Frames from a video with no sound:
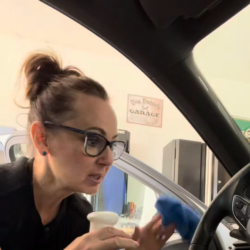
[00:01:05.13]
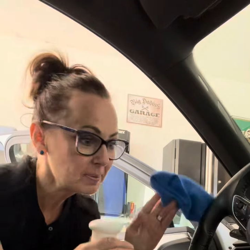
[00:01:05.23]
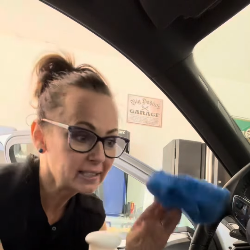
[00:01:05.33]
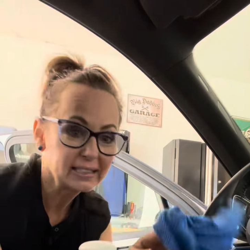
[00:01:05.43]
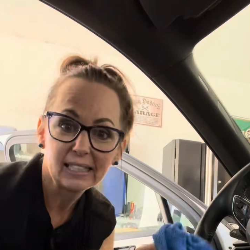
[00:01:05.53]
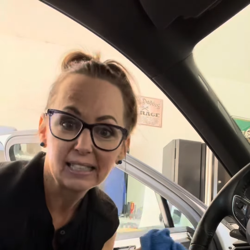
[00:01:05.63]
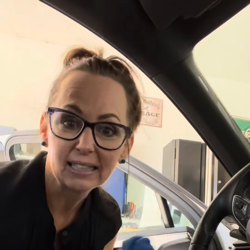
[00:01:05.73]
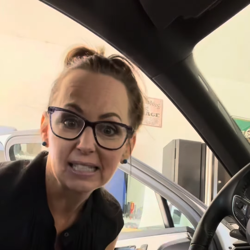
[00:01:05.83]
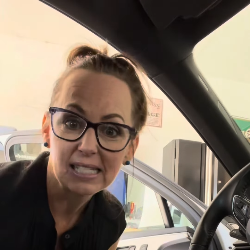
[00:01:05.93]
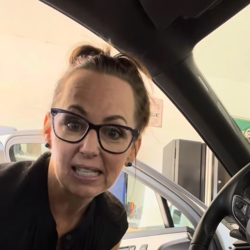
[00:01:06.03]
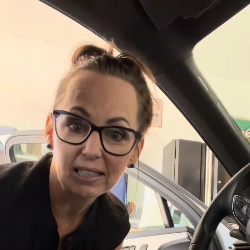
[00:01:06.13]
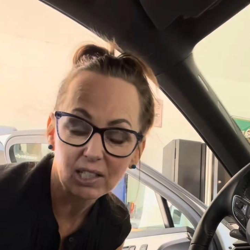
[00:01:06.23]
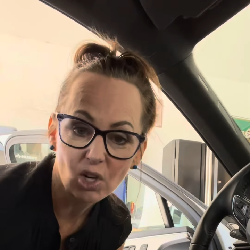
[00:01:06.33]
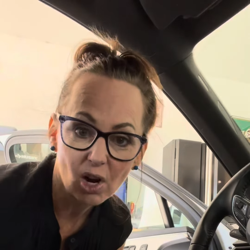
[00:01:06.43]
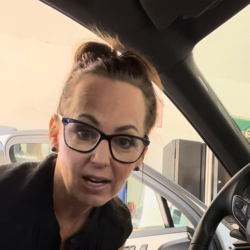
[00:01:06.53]
to be cleaning the
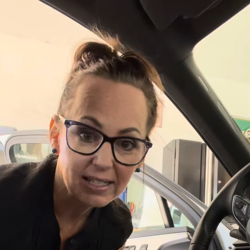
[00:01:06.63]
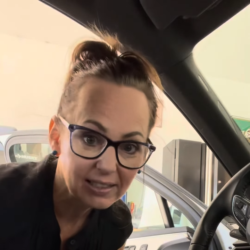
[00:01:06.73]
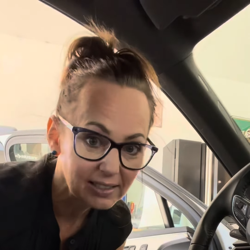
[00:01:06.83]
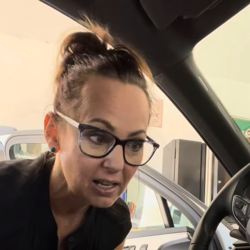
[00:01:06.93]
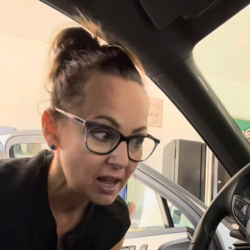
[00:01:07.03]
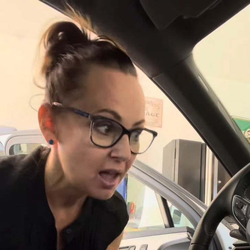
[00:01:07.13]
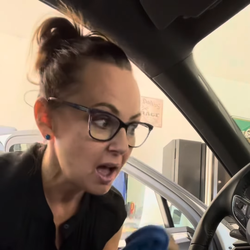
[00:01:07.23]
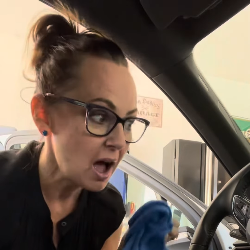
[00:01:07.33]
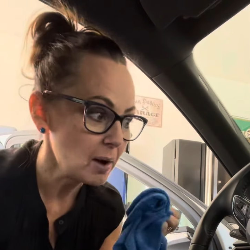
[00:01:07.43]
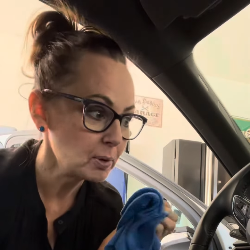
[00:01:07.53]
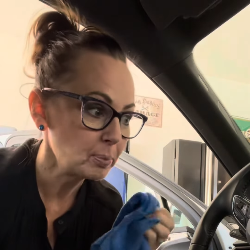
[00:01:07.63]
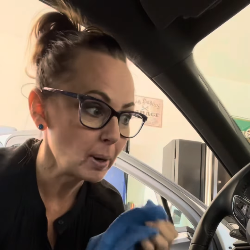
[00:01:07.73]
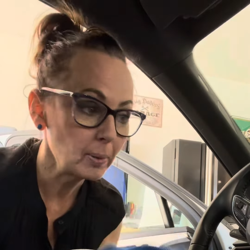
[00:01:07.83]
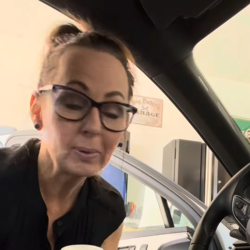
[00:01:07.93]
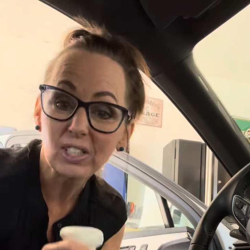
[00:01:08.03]
electronics, I would
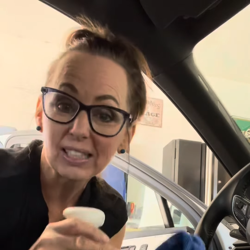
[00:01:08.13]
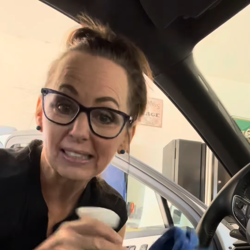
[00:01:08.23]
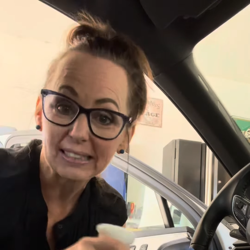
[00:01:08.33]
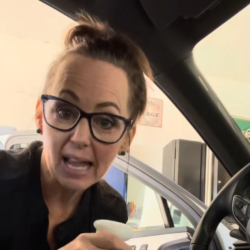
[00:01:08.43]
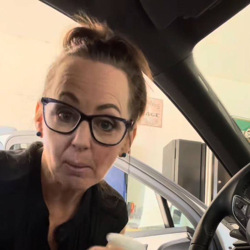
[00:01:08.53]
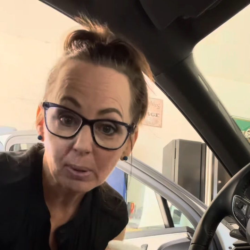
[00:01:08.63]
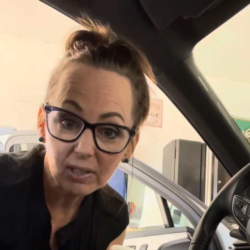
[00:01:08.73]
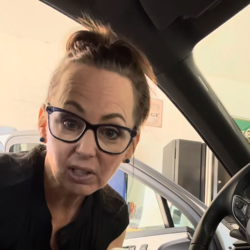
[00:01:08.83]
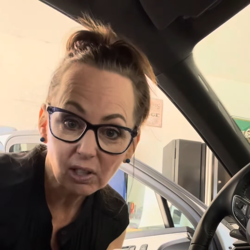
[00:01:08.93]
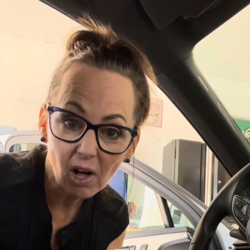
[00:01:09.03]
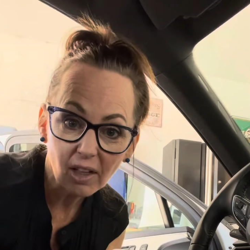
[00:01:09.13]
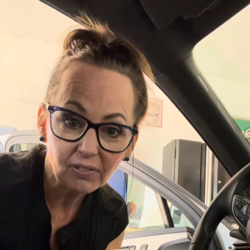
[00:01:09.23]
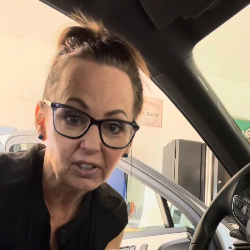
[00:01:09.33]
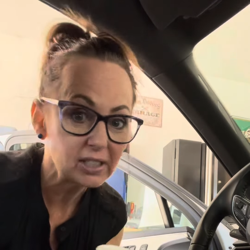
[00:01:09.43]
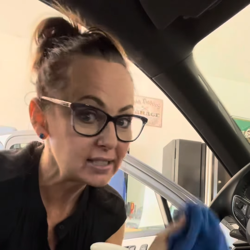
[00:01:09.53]
probably just dampen the cloth
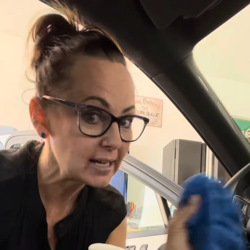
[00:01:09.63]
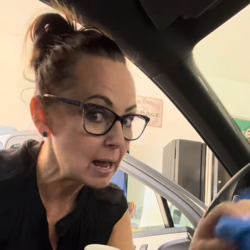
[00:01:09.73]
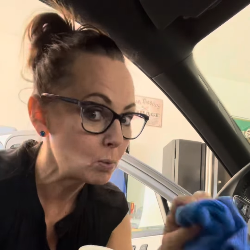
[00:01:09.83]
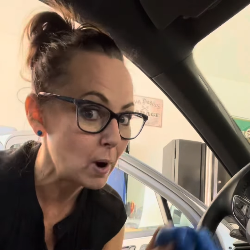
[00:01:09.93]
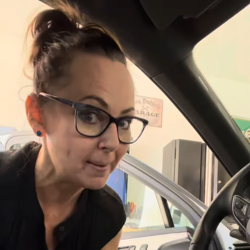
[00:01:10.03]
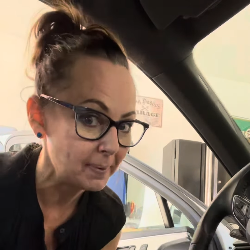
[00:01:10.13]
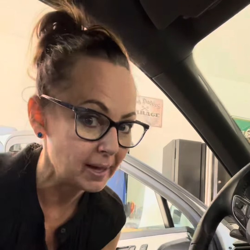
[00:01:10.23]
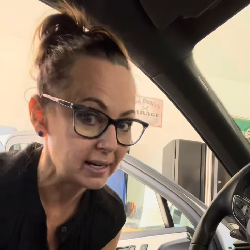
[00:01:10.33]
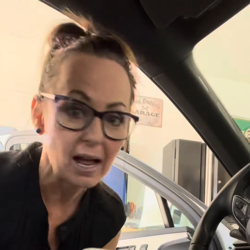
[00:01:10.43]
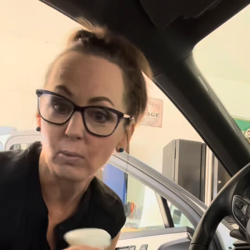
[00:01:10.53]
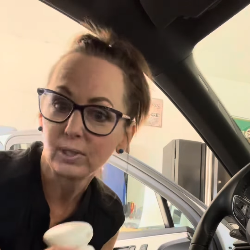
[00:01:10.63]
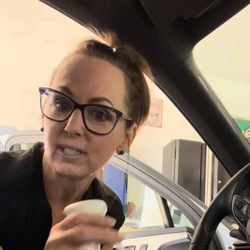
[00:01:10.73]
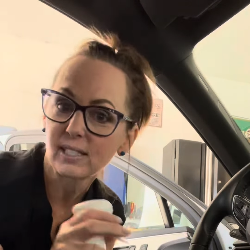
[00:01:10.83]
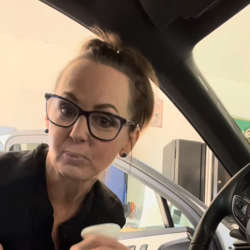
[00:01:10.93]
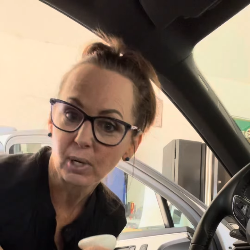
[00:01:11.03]
first and wipe it. I
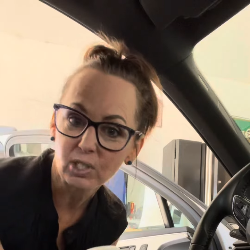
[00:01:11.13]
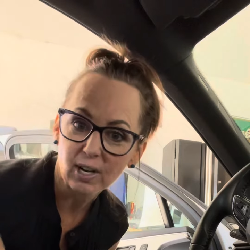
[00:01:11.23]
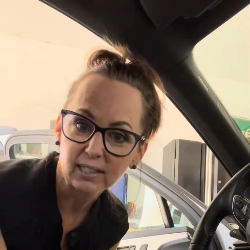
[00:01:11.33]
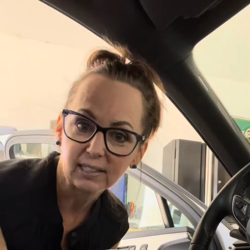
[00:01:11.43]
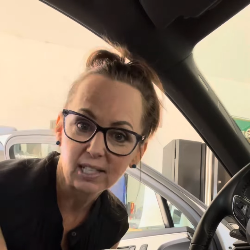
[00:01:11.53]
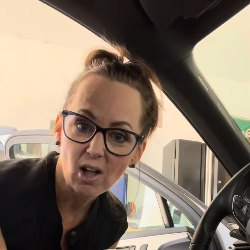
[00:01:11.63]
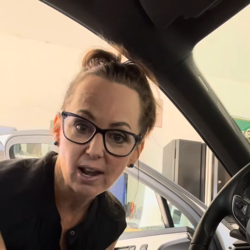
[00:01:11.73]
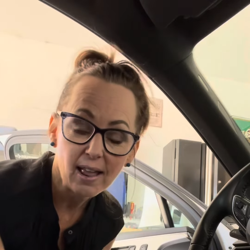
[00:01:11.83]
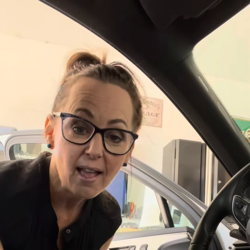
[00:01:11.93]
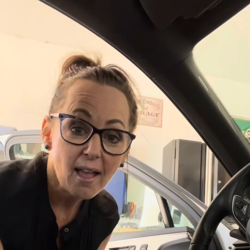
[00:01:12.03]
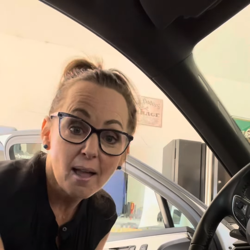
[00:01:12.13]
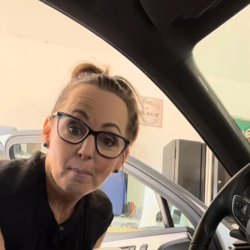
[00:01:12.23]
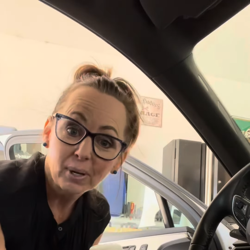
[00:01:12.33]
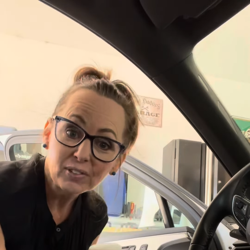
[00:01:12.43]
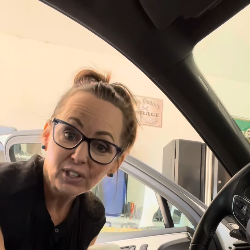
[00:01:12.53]
wouldn't spray directly on it.
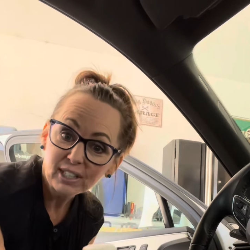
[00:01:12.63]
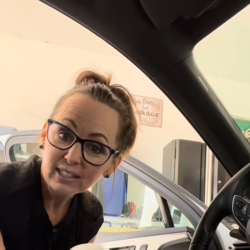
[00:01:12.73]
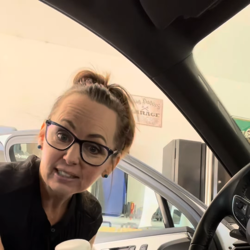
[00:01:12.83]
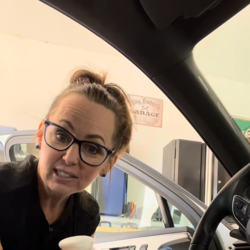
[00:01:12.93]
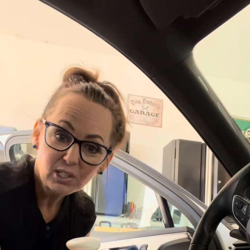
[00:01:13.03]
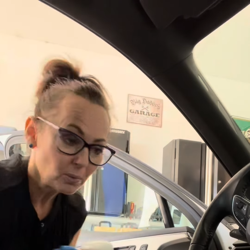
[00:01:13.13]
But if you're going to clean your